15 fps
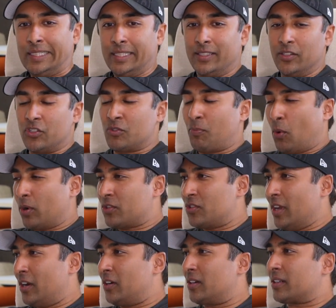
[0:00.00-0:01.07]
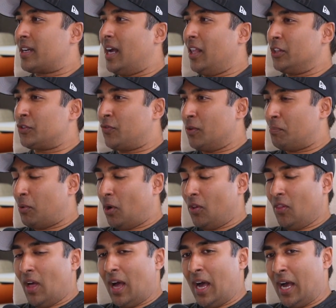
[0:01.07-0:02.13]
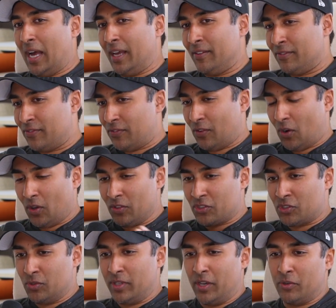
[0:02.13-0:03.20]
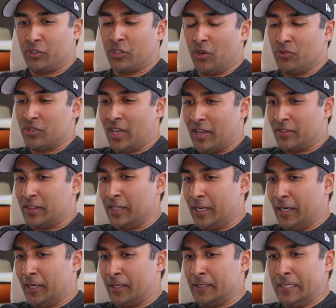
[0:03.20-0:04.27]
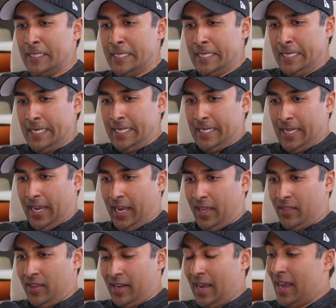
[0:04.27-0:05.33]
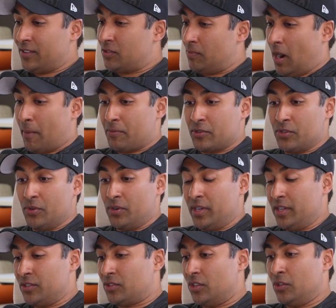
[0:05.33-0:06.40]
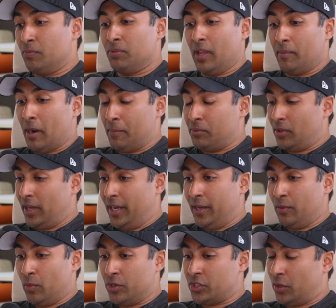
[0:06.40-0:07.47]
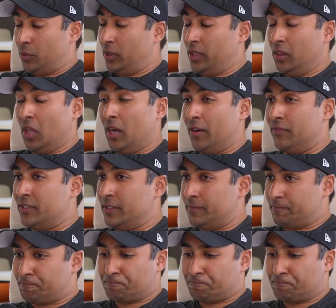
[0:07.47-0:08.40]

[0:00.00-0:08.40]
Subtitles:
Did SportsCenter, College Football Live, all the studio shows out there, and then had some opportunities to do play-by-play, which I really loved.